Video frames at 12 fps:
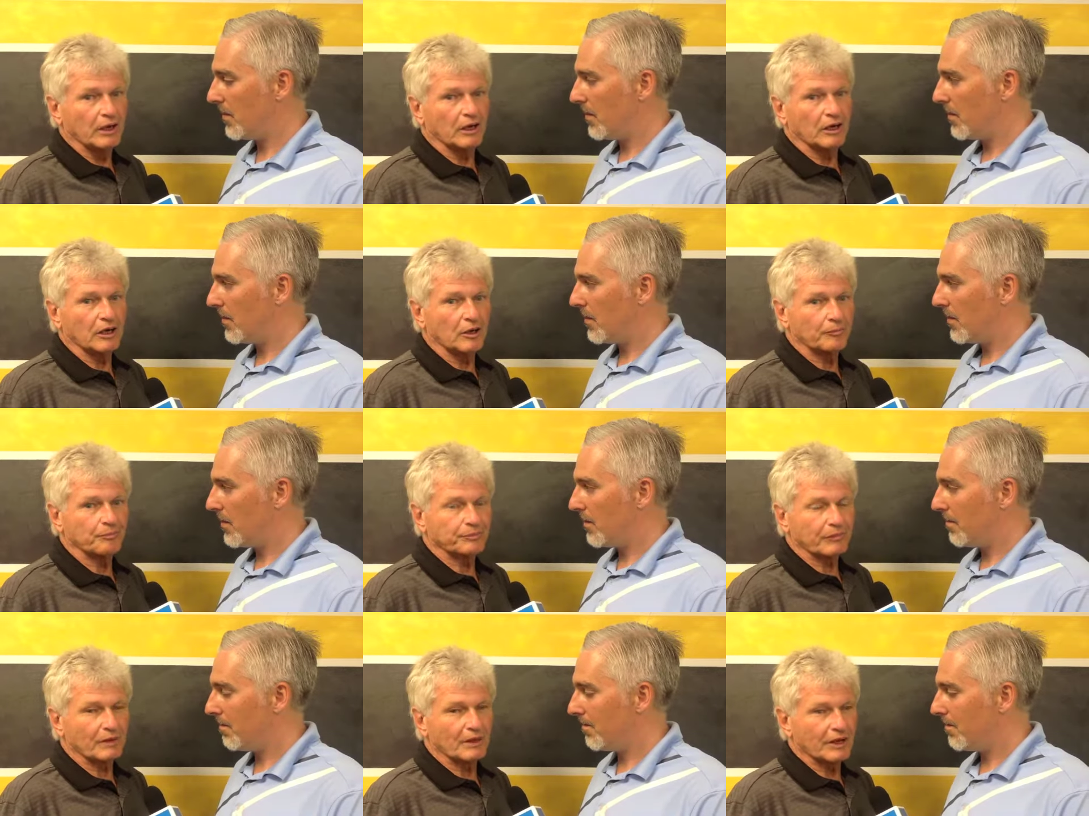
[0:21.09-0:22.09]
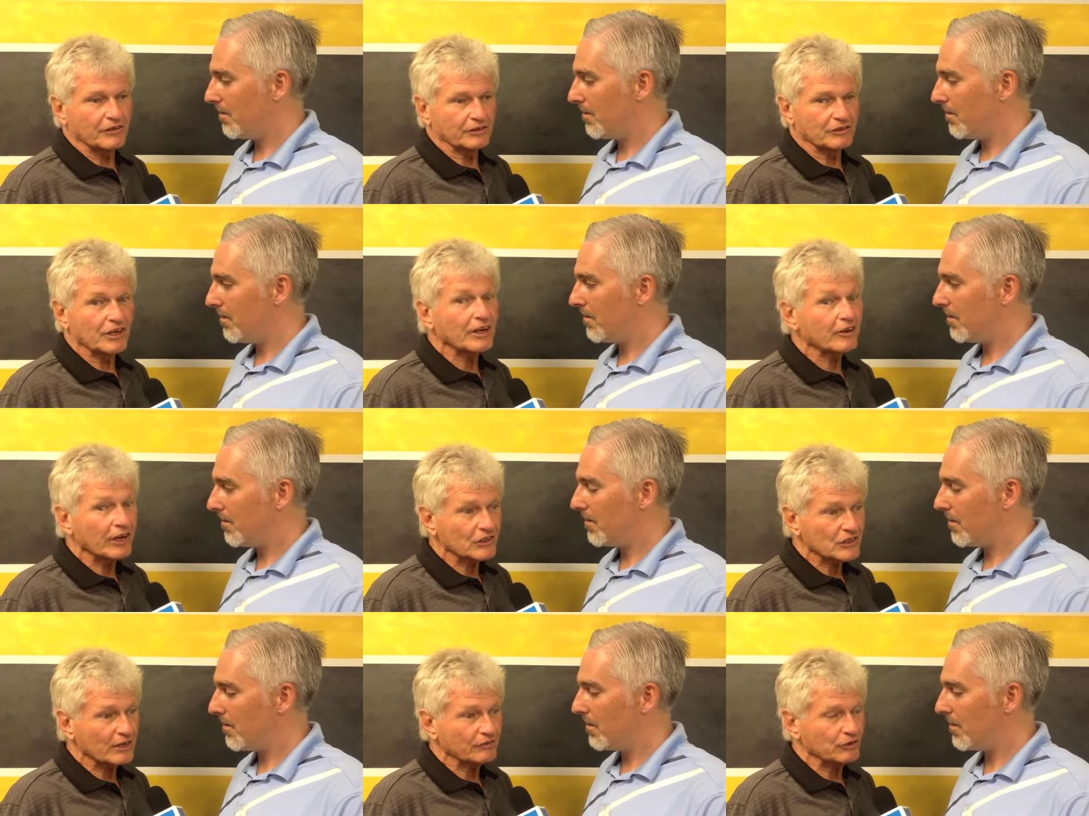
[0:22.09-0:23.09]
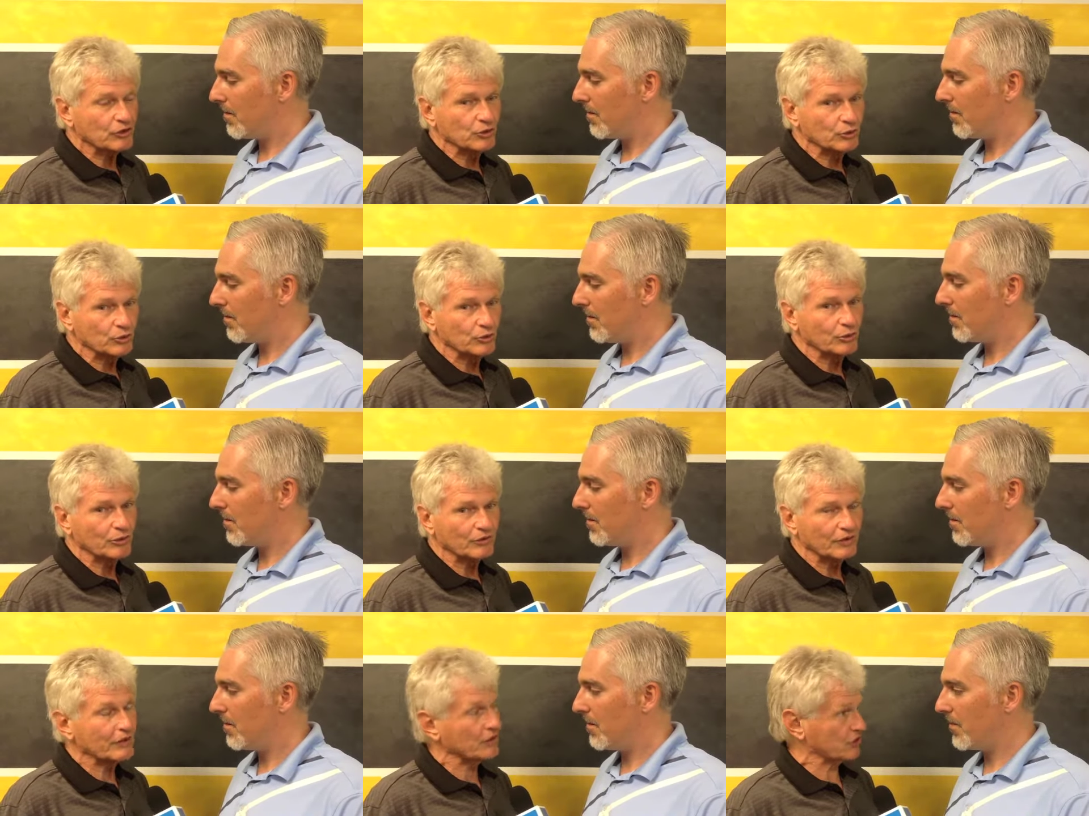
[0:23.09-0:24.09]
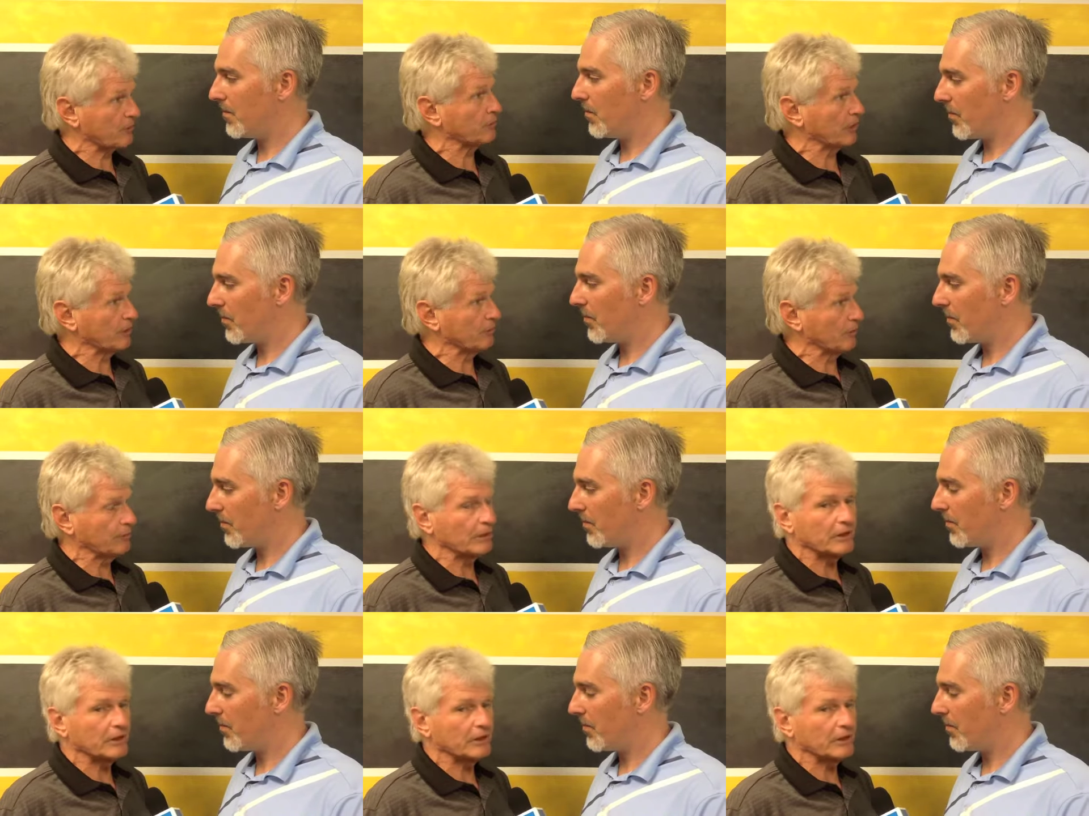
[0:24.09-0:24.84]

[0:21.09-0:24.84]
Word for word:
Speaker 1: Um, I think the Tiger Cats have to do, they've got to step their game up.